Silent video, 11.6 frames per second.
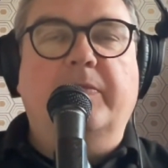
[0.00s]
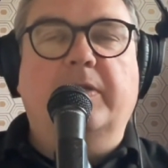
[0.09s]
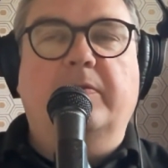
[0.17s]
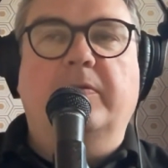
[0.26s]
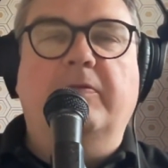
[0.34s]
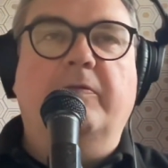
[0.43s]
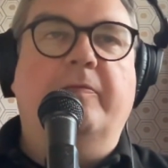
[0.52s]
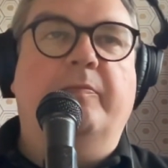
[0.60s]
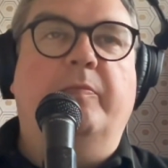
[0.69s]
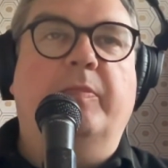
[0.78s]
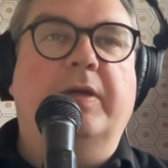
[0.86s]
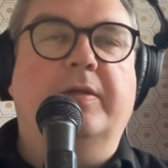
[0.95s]
never
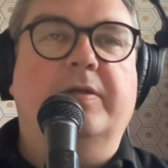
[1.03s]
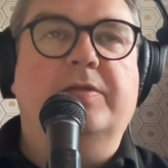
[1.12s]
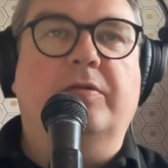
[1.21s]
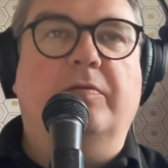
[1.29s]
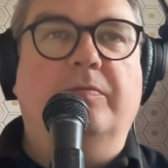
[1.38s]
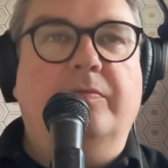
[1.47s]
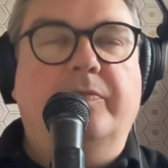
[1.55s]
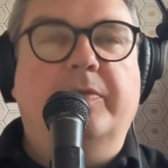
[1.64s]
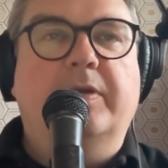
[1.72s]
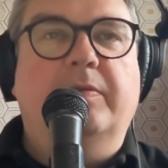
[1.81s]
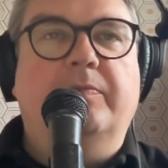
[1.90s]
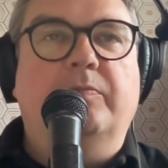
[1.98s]
mind that it's not
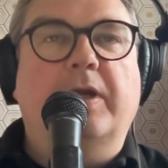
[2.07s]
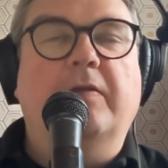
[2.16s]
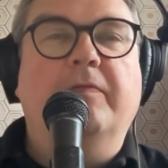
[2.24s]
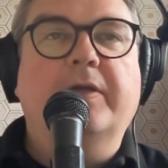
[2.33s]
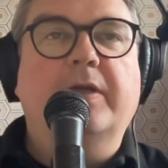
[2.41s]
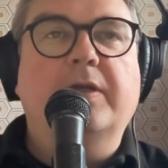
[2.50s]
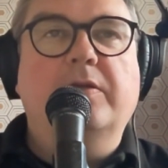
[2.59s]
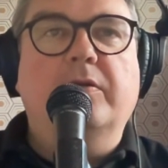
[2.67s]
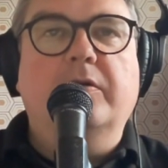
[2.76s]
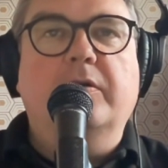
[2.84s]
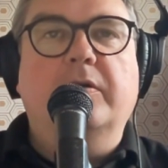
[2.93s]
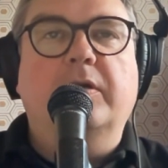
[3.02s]
relevant any
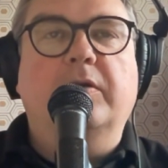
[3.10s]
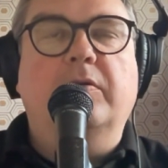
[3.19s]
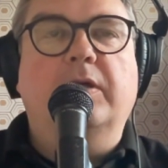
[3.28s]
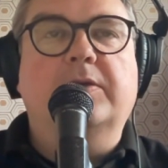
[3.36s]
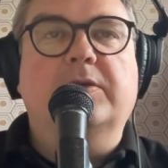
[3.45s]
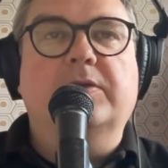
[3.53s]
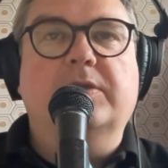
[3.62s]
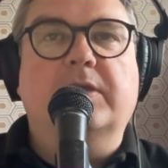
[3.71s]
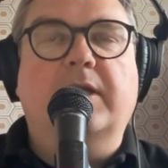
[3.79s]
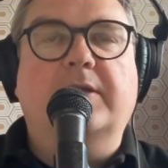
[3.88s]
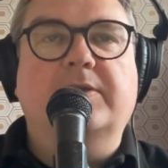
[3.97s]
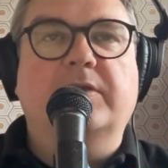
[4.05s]
longer, it just
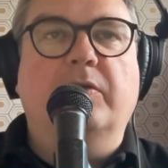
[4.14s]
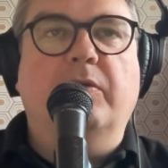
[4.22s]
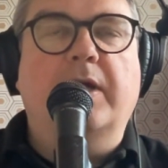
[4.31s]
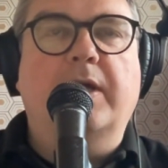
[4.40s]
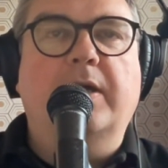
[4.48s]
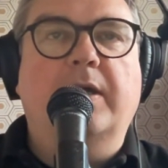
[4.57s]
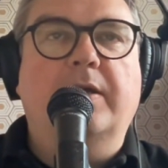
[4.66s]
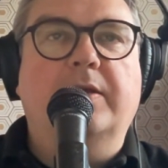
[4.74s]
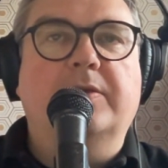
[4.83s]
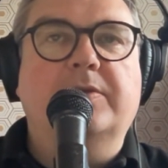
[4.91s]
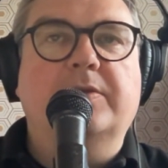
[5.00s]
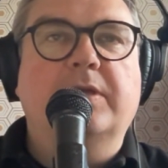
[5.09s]
gets in the way, and
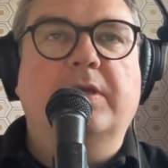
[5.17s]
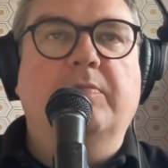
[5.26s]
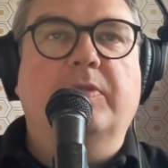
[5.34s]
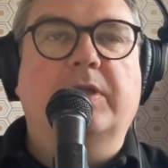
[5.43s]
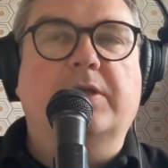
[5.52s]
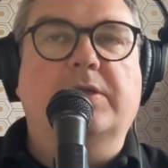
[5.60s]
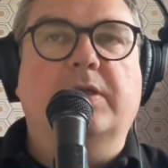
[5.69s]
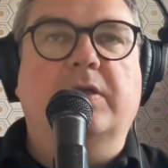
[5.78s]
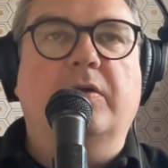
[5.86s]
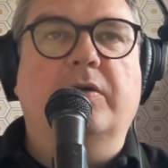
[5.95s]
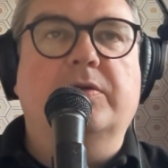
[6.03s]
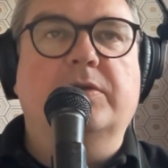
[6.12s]
it potentially
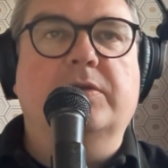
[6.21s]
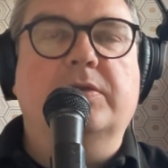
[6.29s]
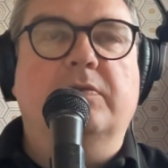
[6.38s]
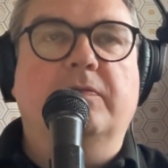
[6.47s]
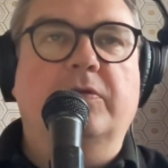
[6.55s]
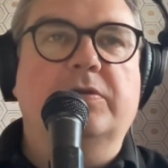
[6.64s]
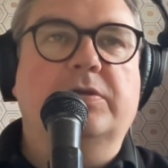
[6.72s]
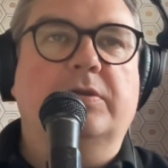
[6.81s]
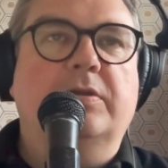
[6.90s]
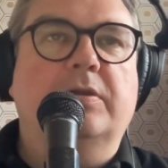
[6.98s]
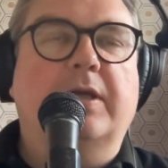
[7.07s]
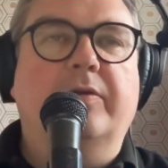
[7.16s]
causes confusion,
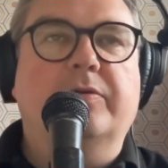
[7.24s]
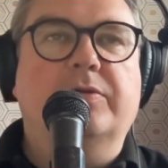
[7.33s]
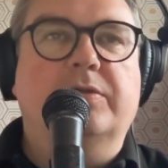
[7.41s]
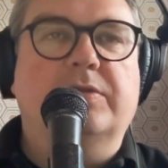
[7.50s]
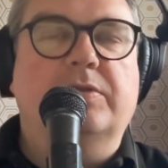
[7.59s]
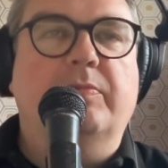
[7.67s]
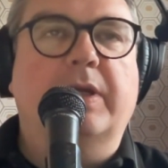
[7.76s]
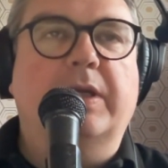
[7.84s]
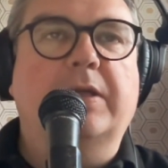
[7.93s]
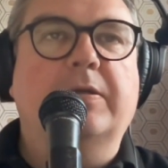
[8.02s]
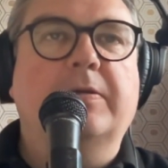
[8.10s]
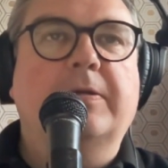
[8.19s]
and there's just so
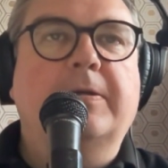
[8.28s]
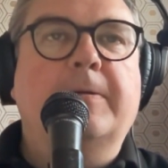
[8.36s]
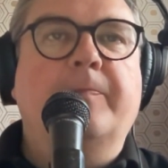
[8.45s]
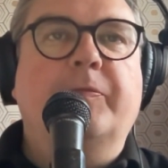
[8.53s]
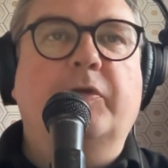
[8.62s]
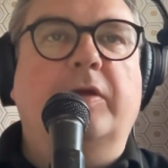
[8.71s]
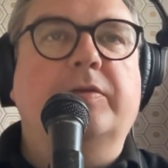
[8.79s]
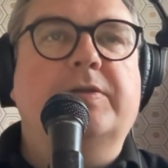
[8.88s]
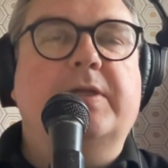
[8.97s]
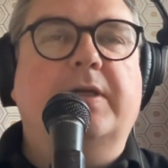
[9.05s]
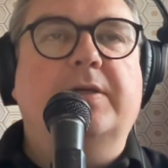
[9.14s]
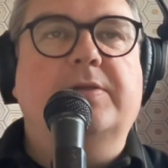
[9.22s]
many
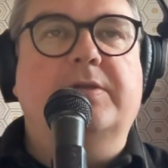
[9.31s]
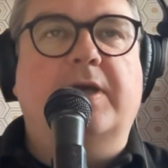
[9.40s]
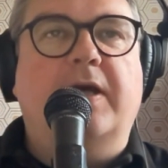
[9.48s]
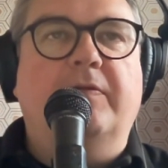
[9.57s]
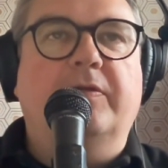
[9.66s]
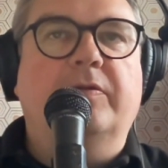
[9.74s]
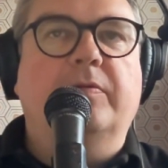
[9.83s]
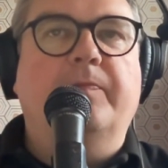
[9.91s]
downsides to having